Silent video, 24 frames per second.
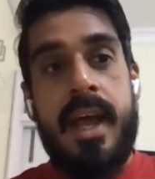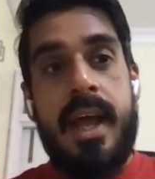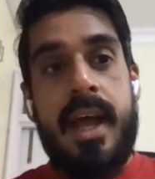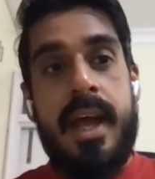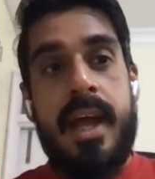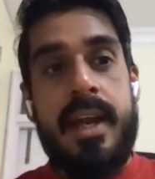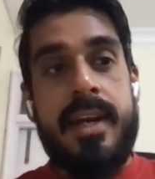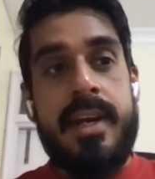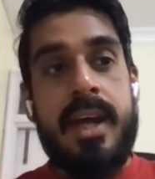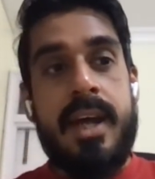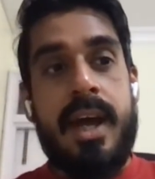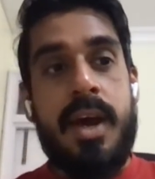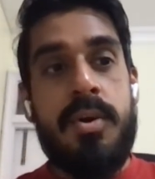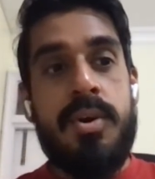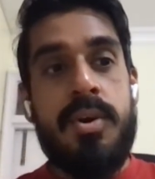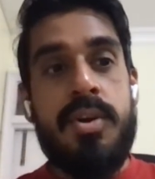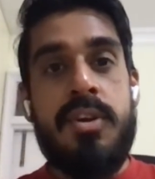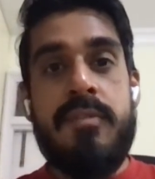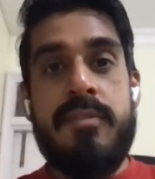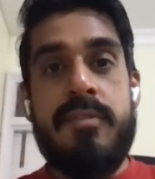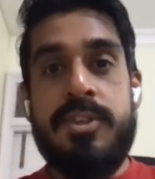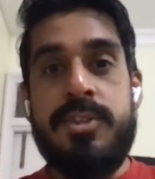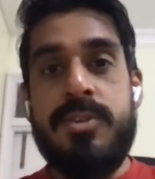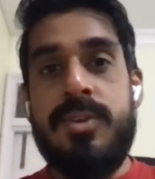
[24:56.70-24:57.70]
And how do
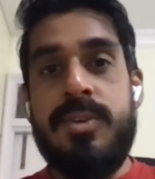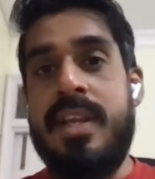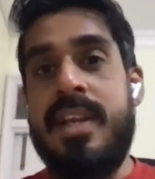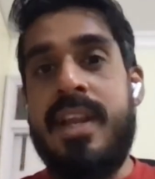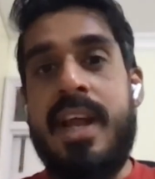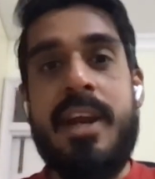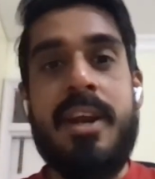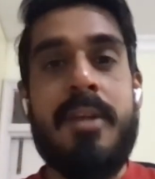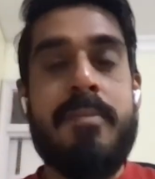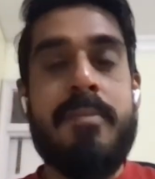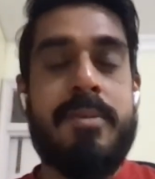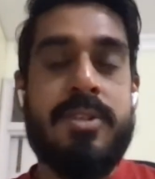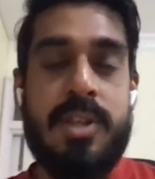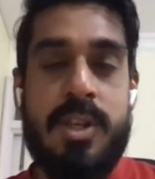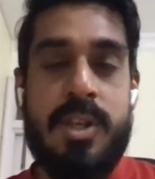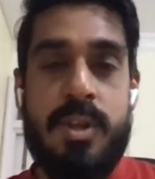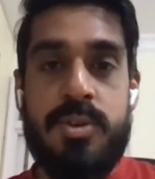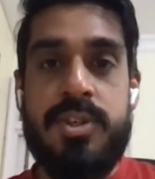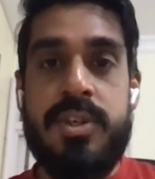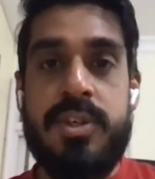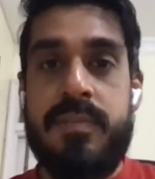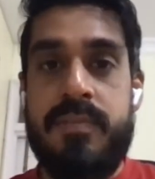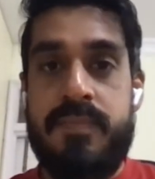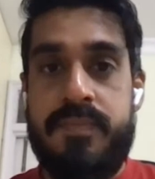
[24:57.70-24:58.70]
you eventually land up a
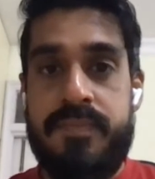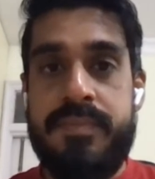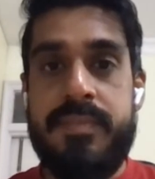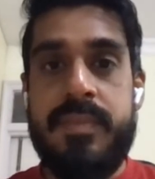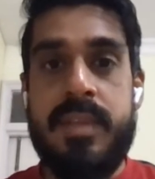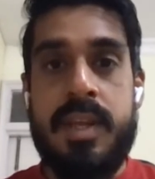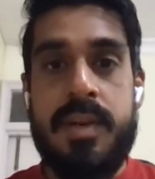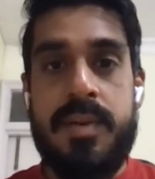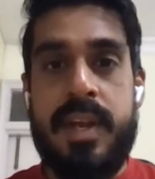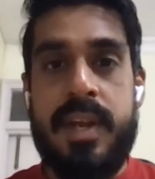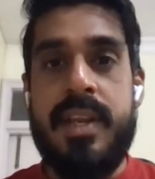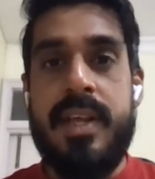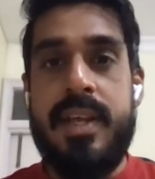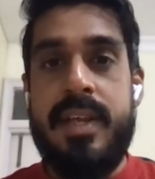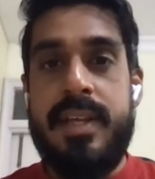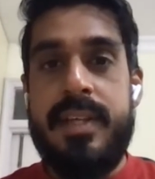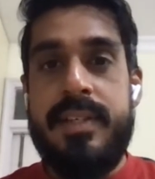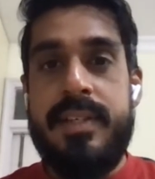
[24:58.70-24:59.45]
solution, right?